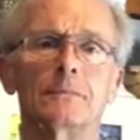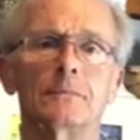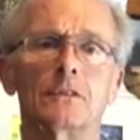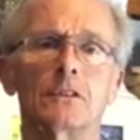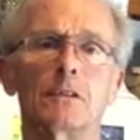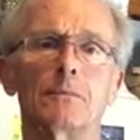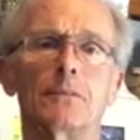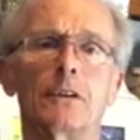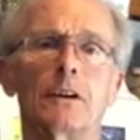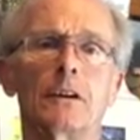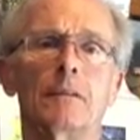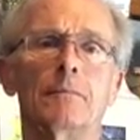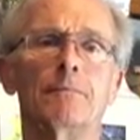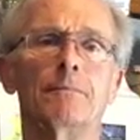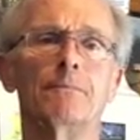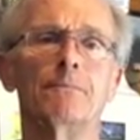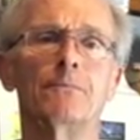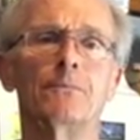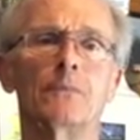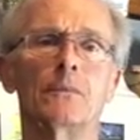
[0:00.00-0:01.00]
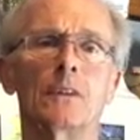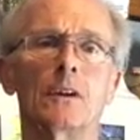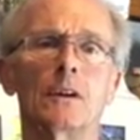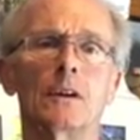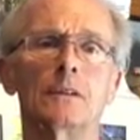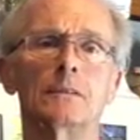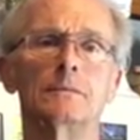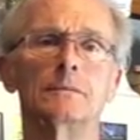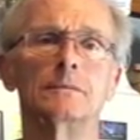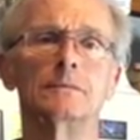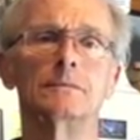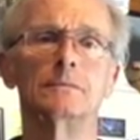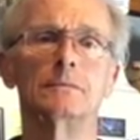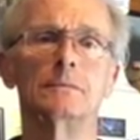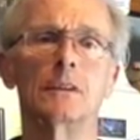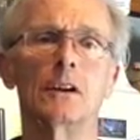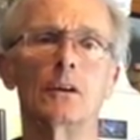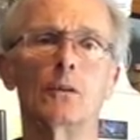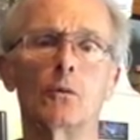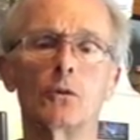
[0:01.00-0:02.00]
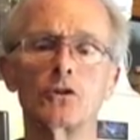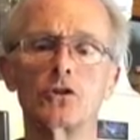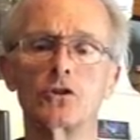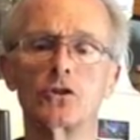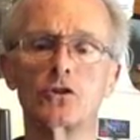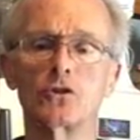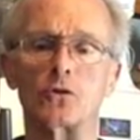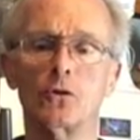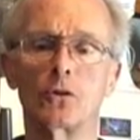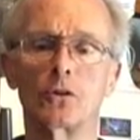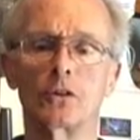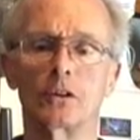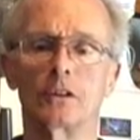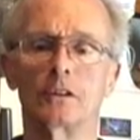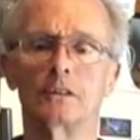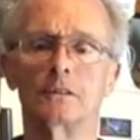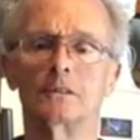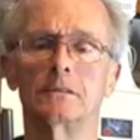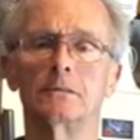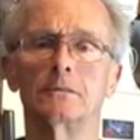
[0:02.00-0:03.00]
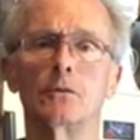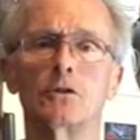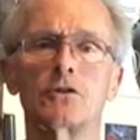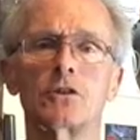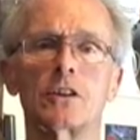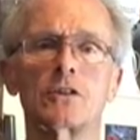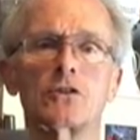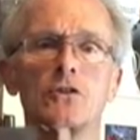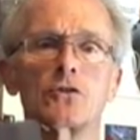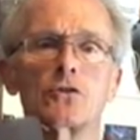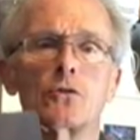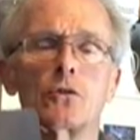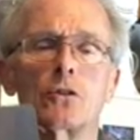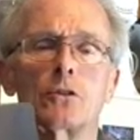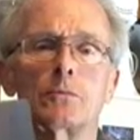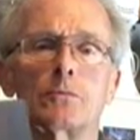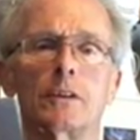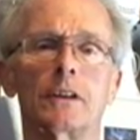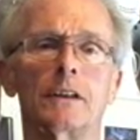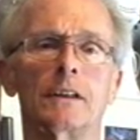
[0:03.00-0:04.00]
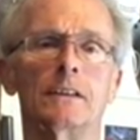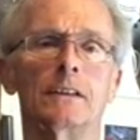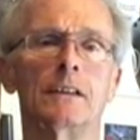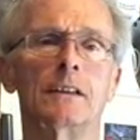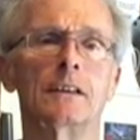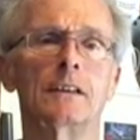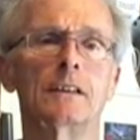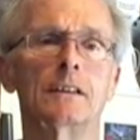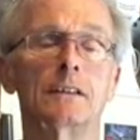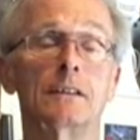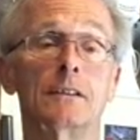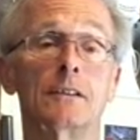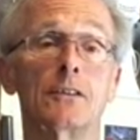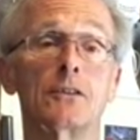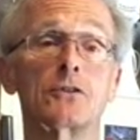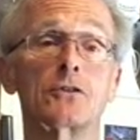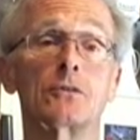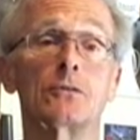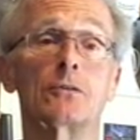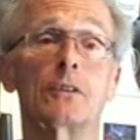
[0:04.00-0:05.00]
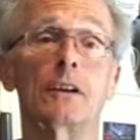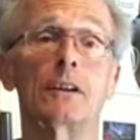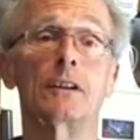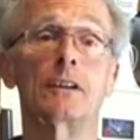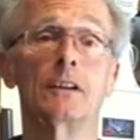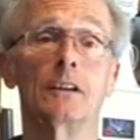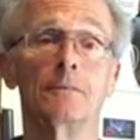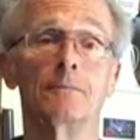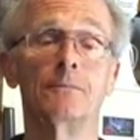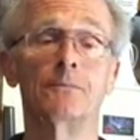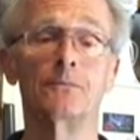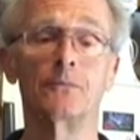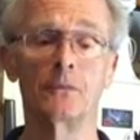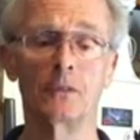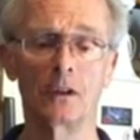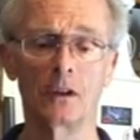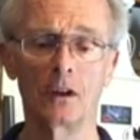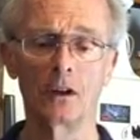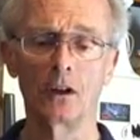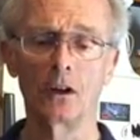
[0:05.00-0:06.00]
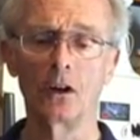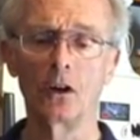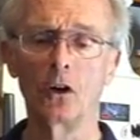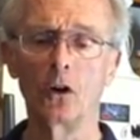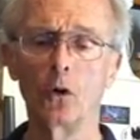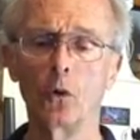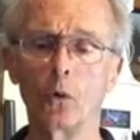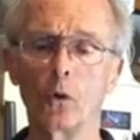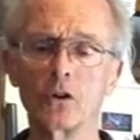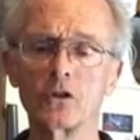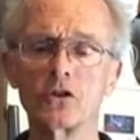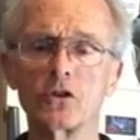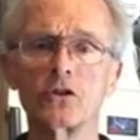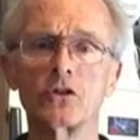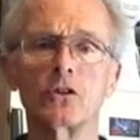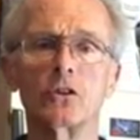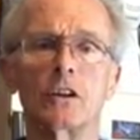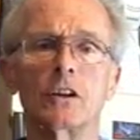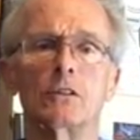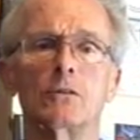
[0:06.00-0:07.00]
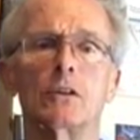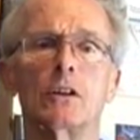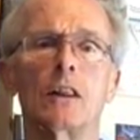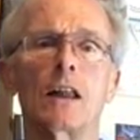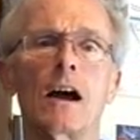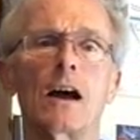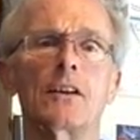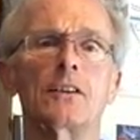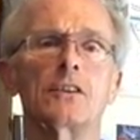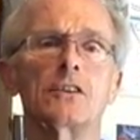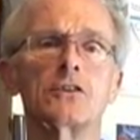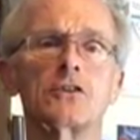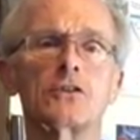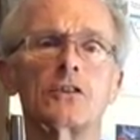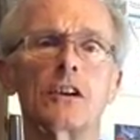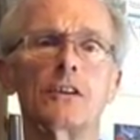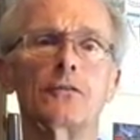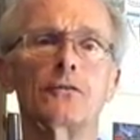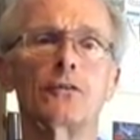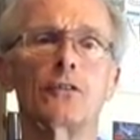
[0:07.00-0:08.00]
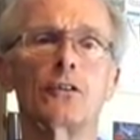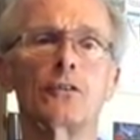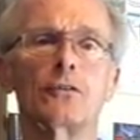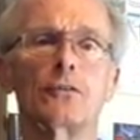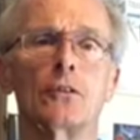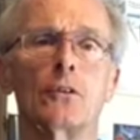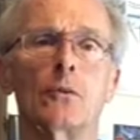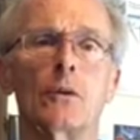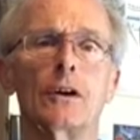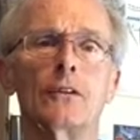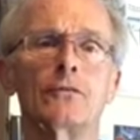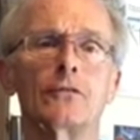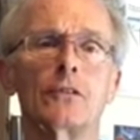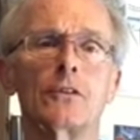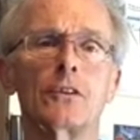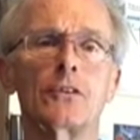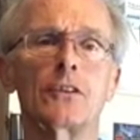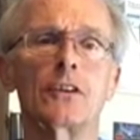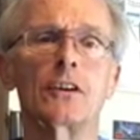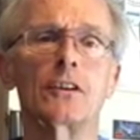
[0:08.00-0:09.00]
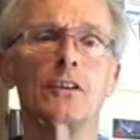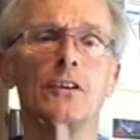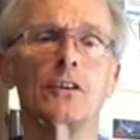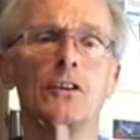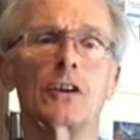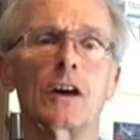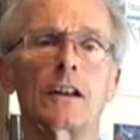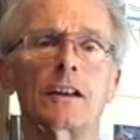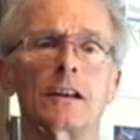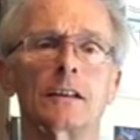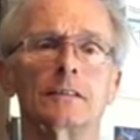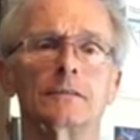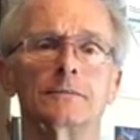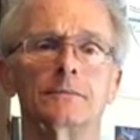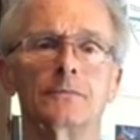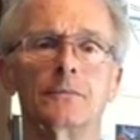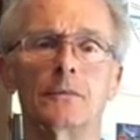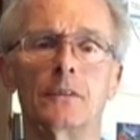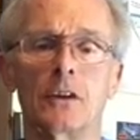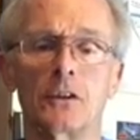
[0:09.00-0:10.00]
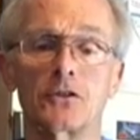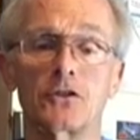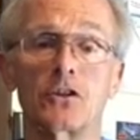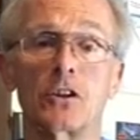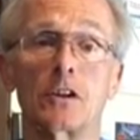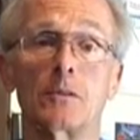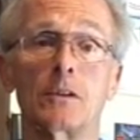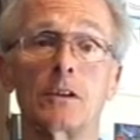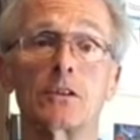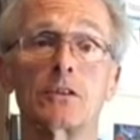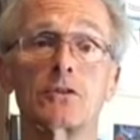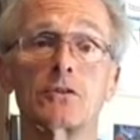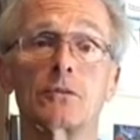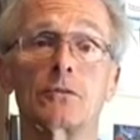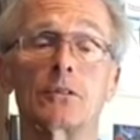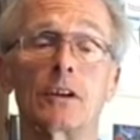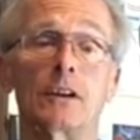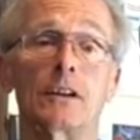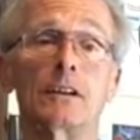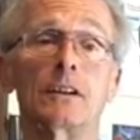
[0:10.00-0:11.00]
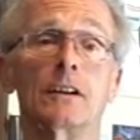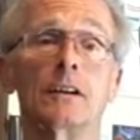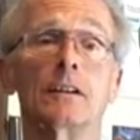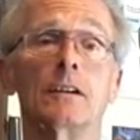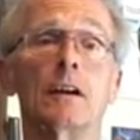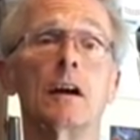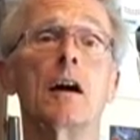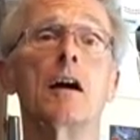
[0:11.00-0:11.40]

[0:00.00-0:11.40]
Compare them. Which is shorter? Which has a shorter blade? This one right here. Which is going to allow you to stay further away from the thing that you're cutting? It's going to be this one right here.